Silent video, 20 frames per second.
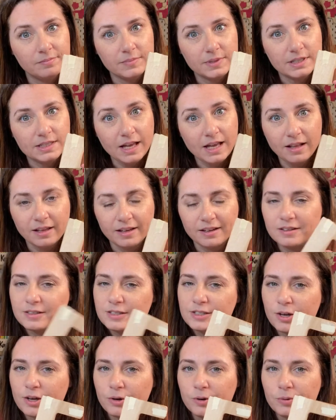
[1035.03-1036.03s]
selling.
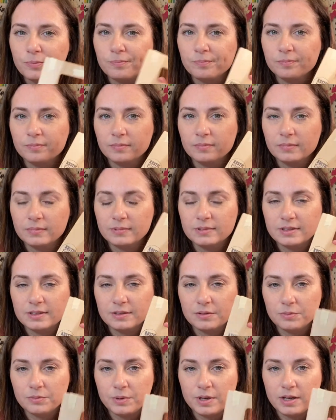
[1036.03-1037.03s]
So
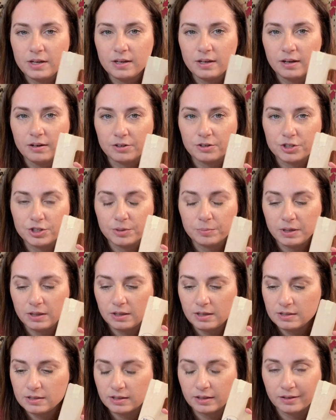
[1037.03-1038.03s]
we are shipping
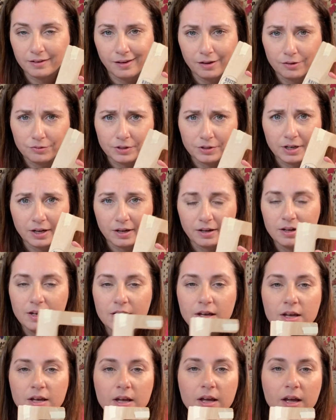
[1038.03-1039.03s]
these like every day.
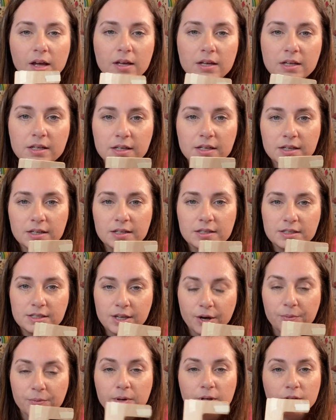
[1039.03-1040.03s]

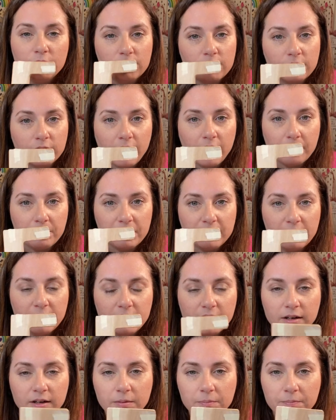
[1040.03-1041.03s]
So you can grab it
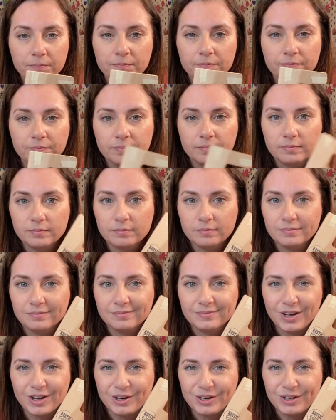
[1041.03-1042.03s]
there
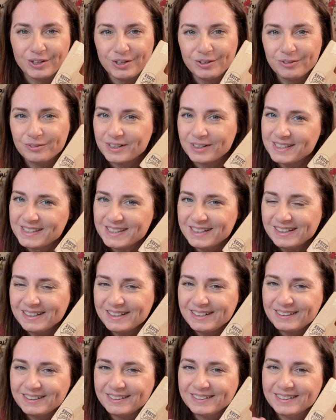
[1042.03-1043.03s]
on Rustic
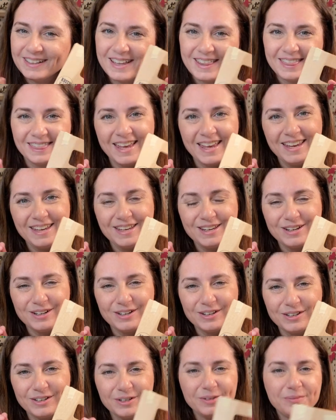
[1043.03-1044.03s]
Glitter. Thank
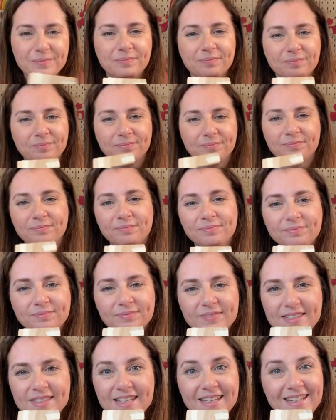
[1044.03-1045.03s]
you.
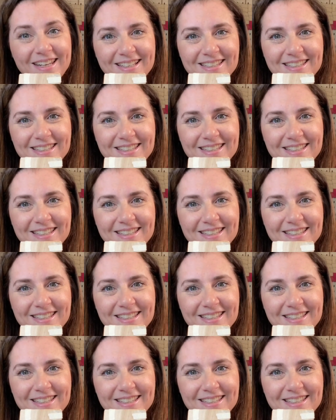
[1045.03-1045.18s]
See you next